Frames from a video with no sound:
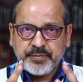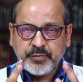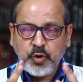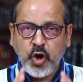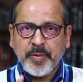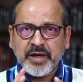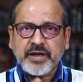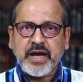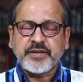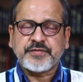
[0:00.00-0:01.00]
global
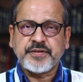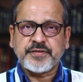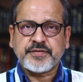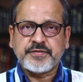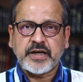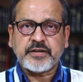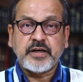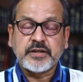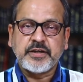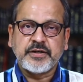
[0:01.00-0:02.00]
crisis that
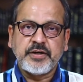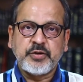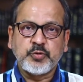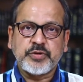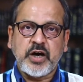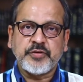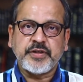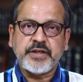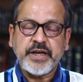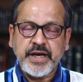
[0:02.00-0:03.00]
occurred in
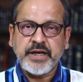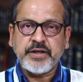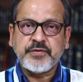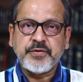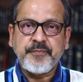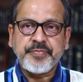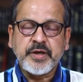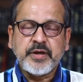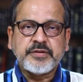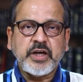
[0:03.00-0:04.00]
2008
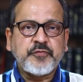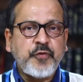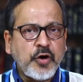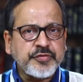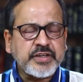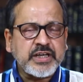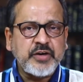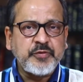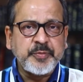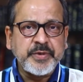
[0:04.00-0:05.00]
that forced the
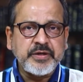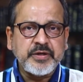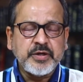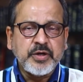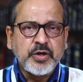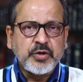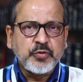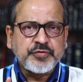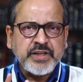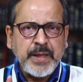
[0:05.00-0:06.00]
government to
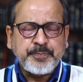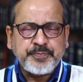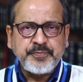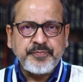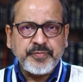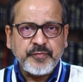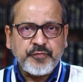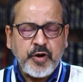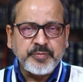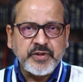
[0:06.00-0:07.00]
slip
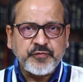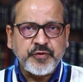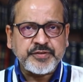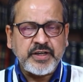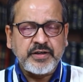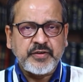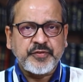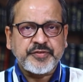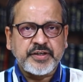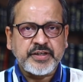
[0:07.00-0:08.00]
from this fiscal
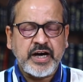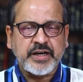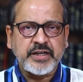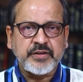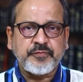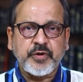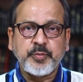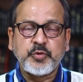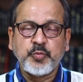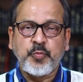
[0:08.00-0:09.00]
deficit target from
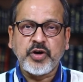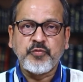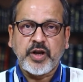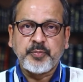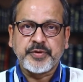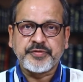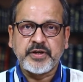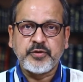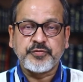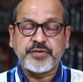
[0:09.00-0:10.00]

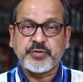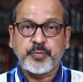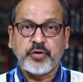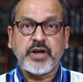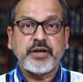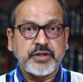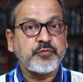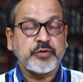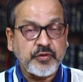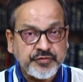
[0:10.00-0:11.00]
2.1% to 6.9%.
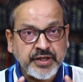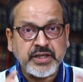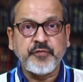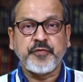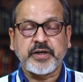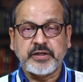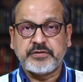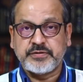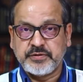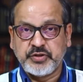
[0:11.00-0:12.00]
This was a
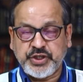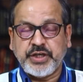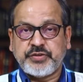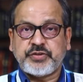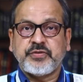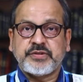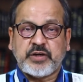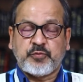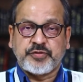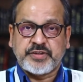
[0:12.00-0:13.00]
significant change
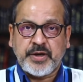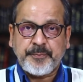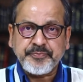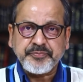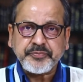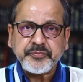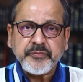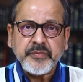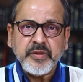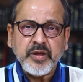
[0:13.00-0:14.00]
that was there.
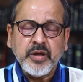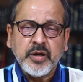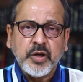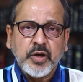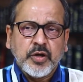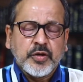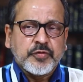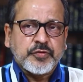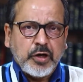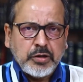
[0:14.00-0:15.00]

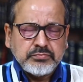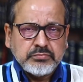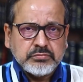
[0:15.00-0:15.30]
So